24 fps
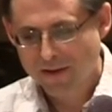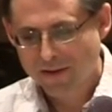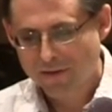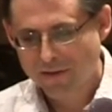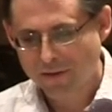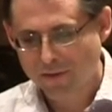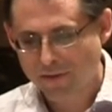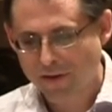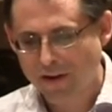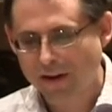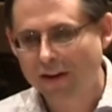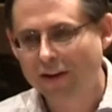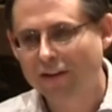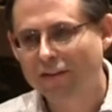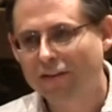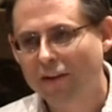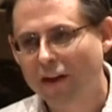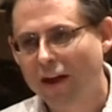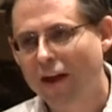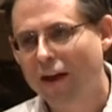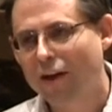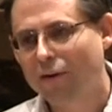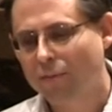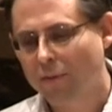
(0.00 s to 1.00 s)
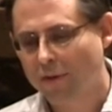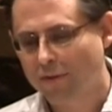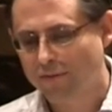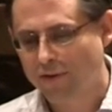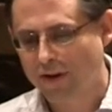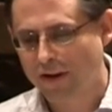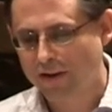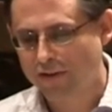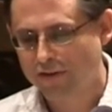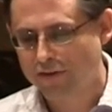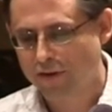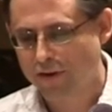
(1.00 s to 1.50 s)
So setting aside what
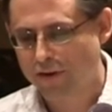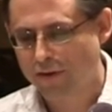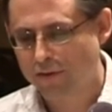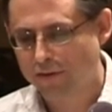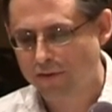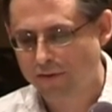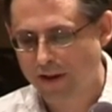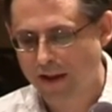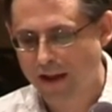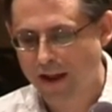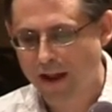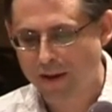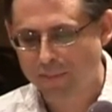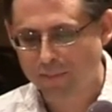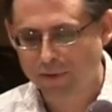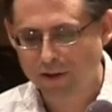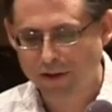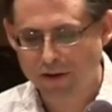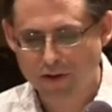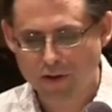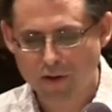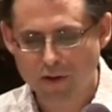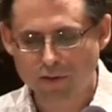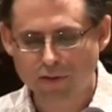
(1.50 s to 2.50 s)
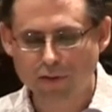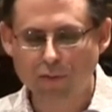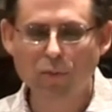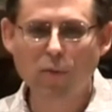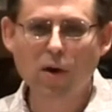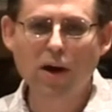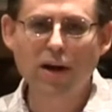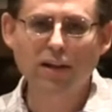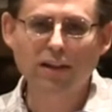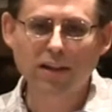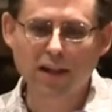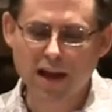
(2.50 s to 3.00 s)
Van Jones aptly called a
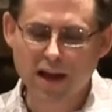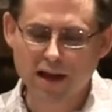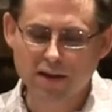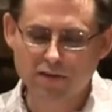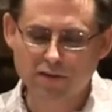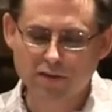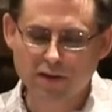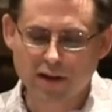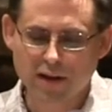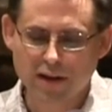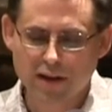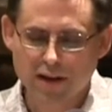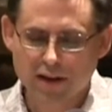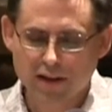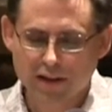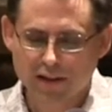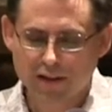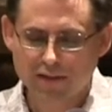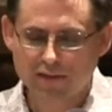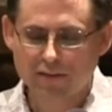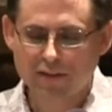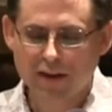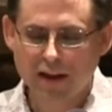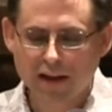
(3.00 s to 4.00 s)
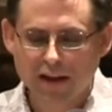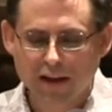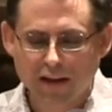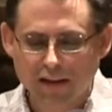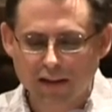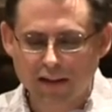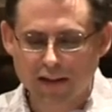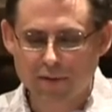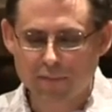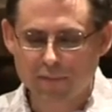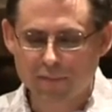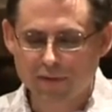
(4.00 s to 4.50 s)
white lash, let's take a
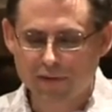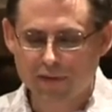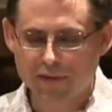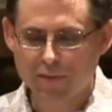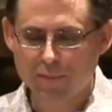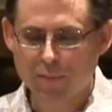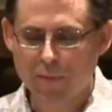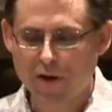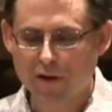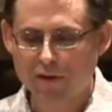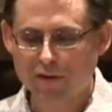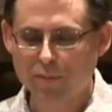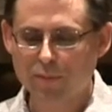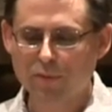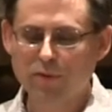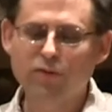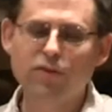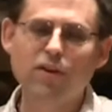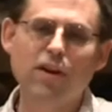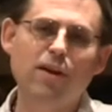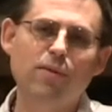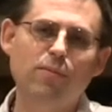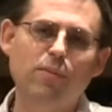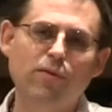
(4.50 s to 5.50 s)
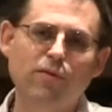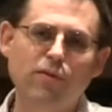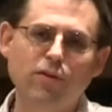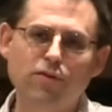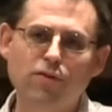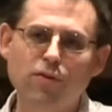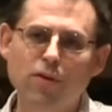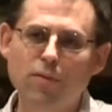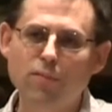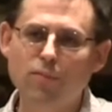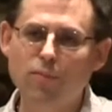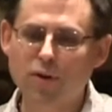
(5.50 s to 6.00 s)
glimpse at the possible shape of a
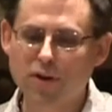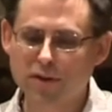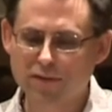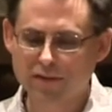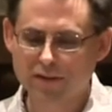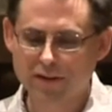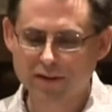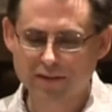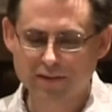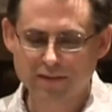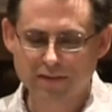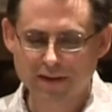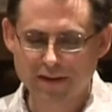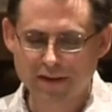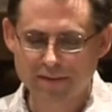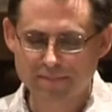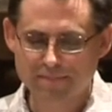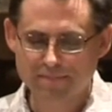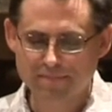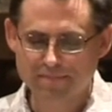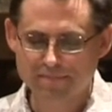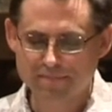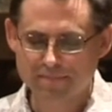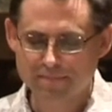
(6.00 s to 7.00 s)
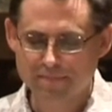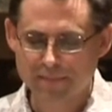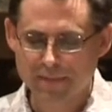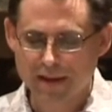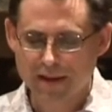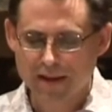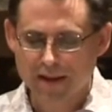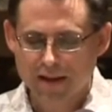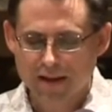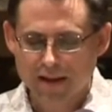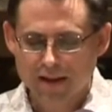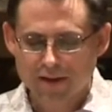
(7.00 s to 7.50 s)
Trump presidency.
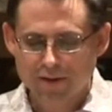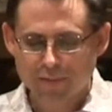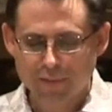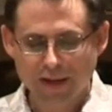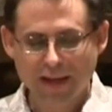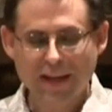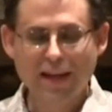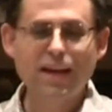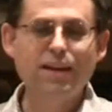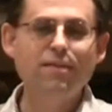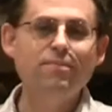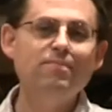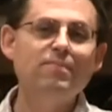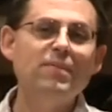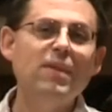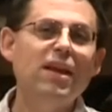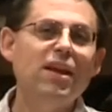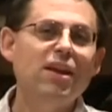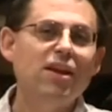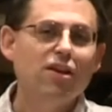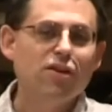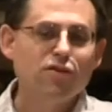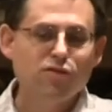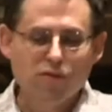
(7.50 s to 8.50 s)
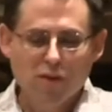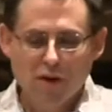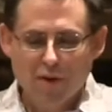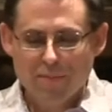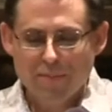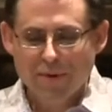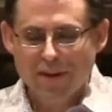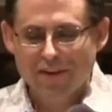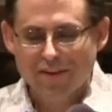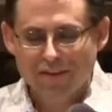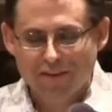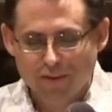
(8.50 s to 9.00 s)
To begin,
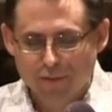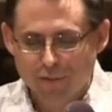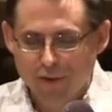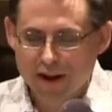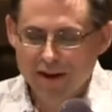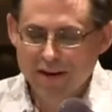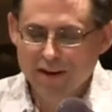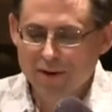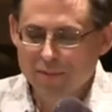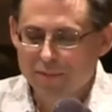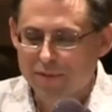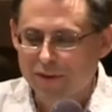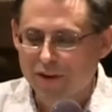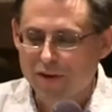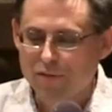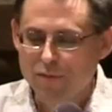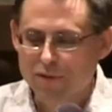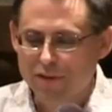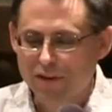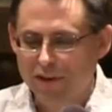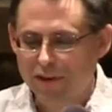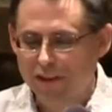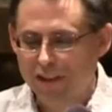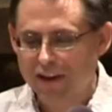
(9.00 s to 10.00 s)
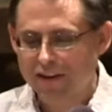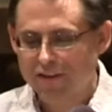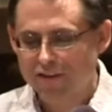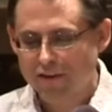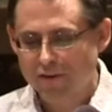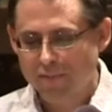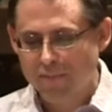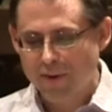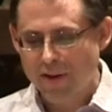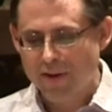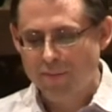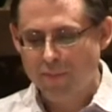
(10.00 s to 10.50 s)
Trump is surrounding himself with a
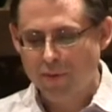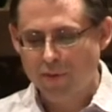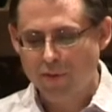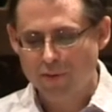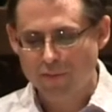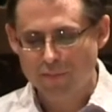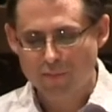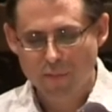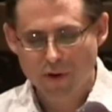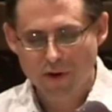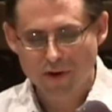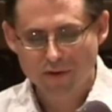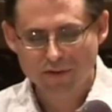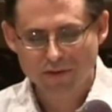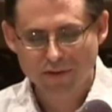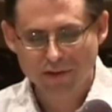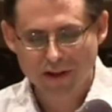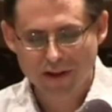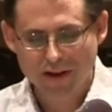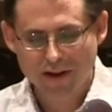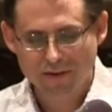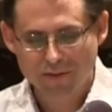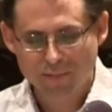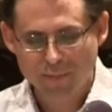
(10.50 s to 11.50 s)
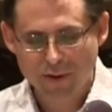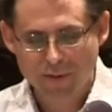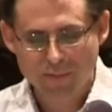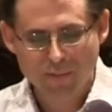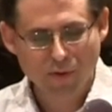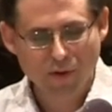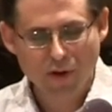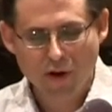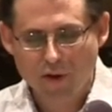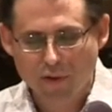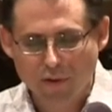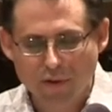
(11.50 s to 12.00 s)
collection of people whom marginalized
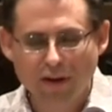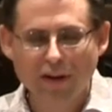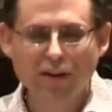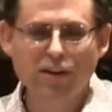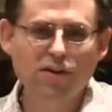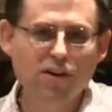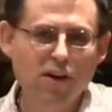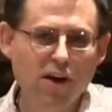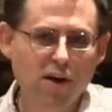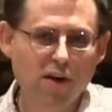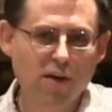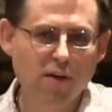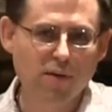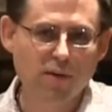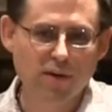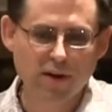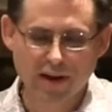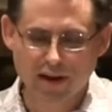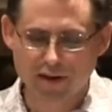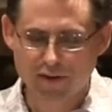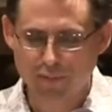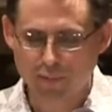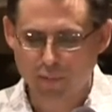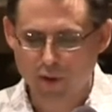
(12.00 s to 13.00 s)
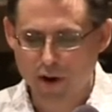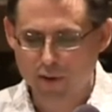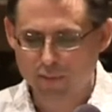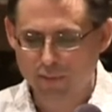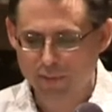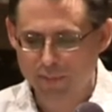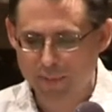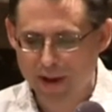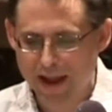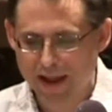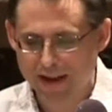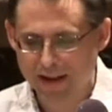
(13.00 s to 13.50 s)
people already know as
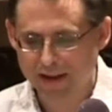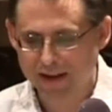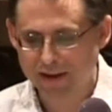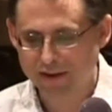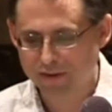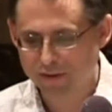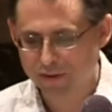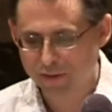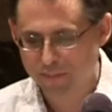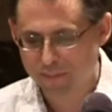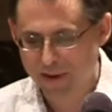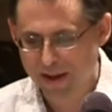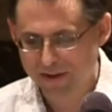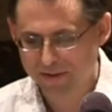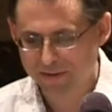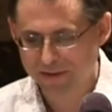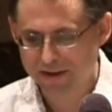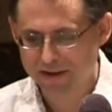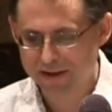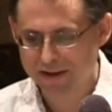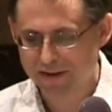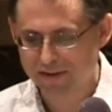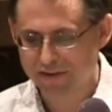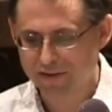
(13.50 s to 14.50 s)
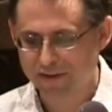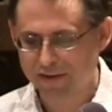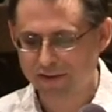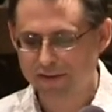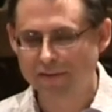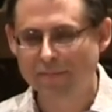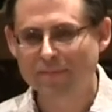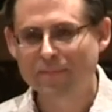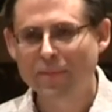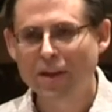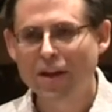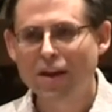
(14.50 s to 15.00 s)
problematic under the best
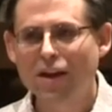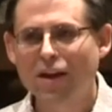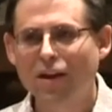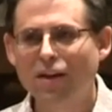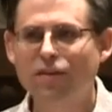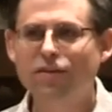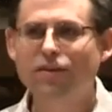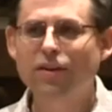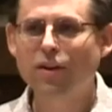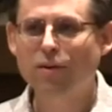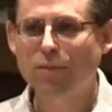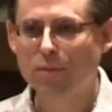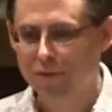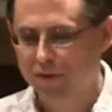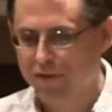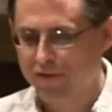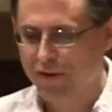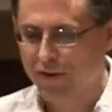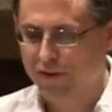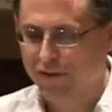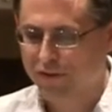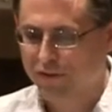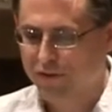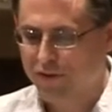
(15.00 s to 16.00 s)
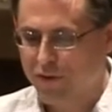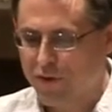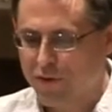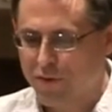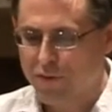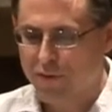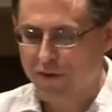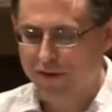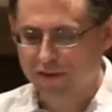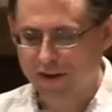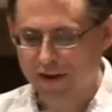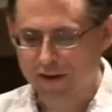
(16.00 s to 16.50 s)
conditions. I'll stick with just
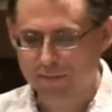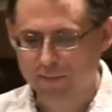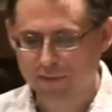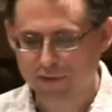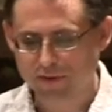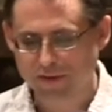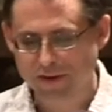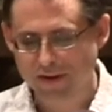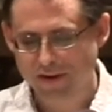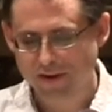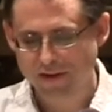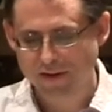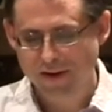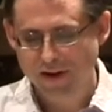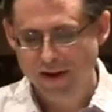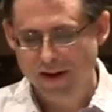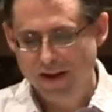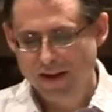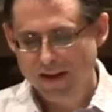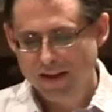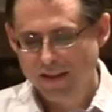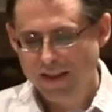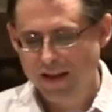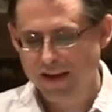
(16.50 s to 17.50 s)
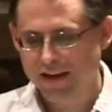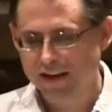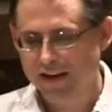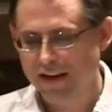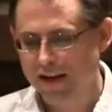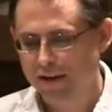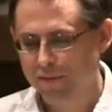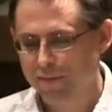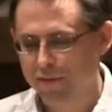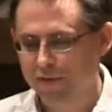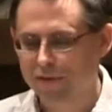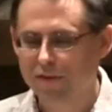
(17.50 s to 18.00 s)
two examples here that
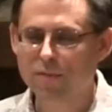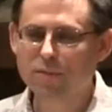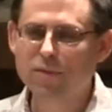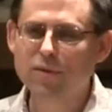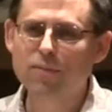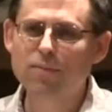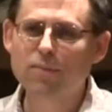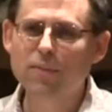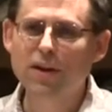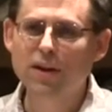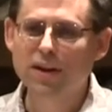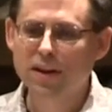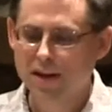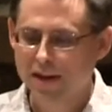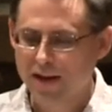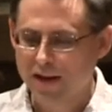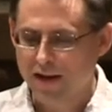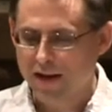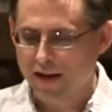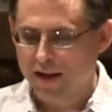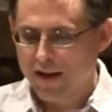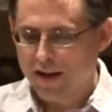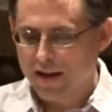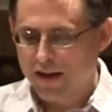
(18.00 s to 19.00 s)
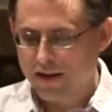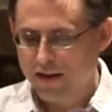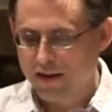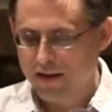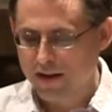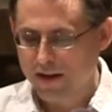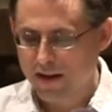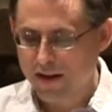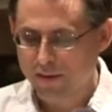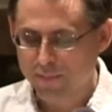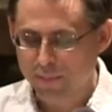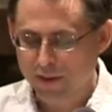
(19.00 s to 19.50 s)
connect with some of the many
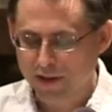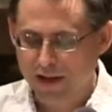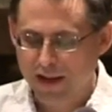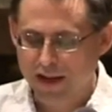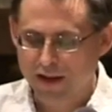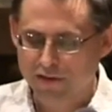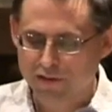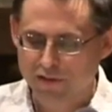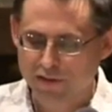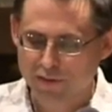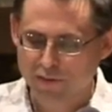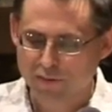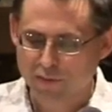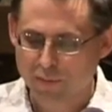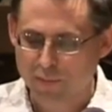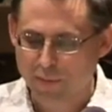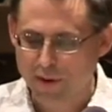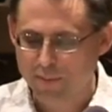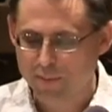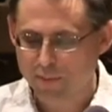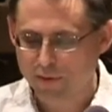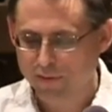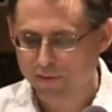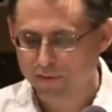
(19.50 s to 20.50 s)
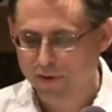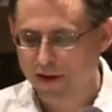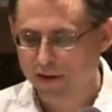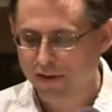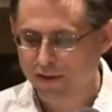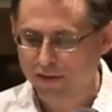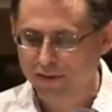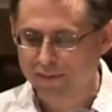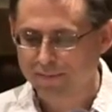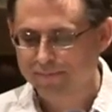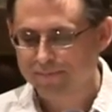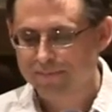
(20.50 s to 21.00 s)
implications for people of
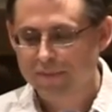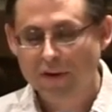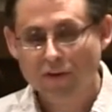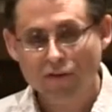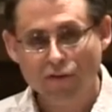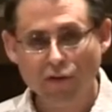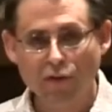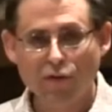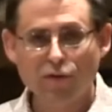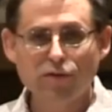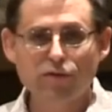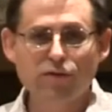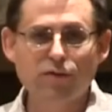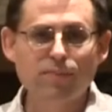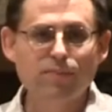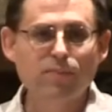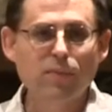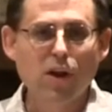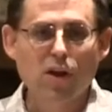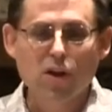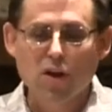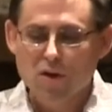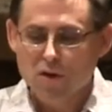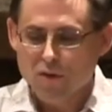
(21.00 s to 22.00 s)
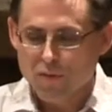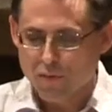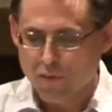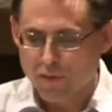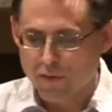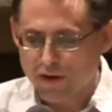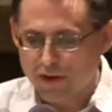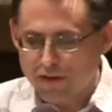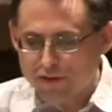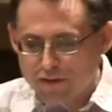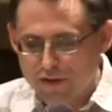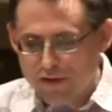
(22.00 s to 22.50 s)
color. First,
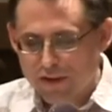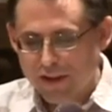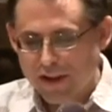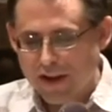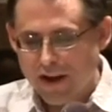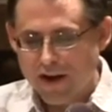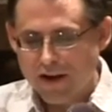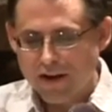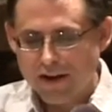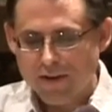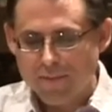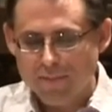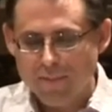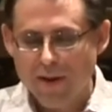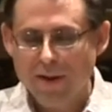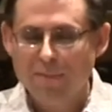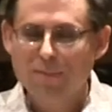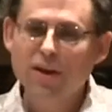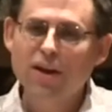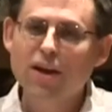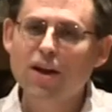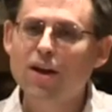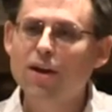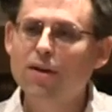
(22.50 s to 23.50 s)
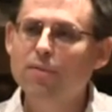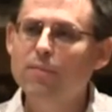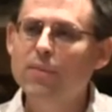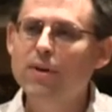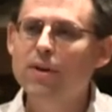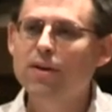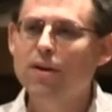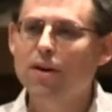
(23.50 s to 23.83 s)
Rudy Giuliani may become